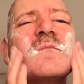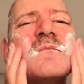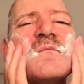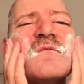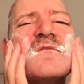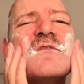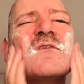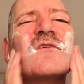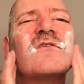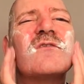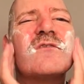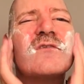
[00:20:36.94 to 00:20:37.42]

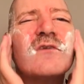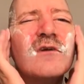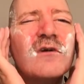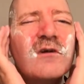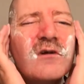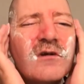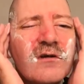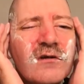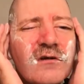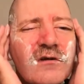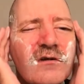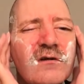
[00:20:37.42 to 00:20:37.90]
feels
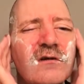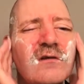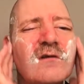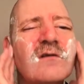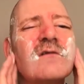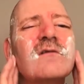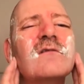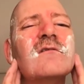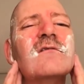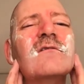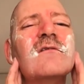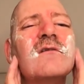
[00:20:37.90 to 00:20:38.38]
good.
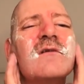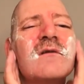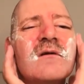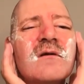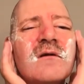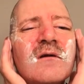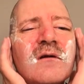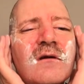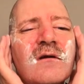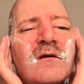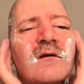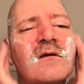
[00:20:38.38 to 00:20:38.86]

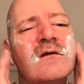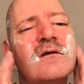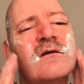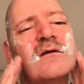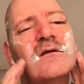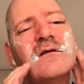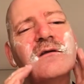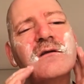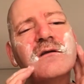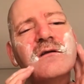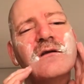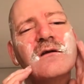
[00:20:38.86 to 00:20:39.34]

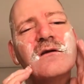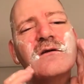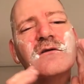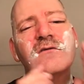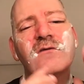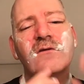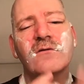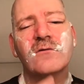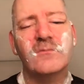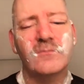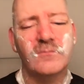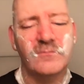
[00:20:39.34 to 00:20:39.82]
Nice,
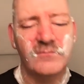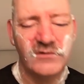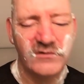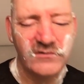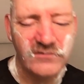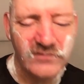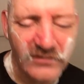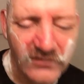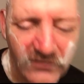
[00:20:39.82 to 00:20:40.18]
oh, this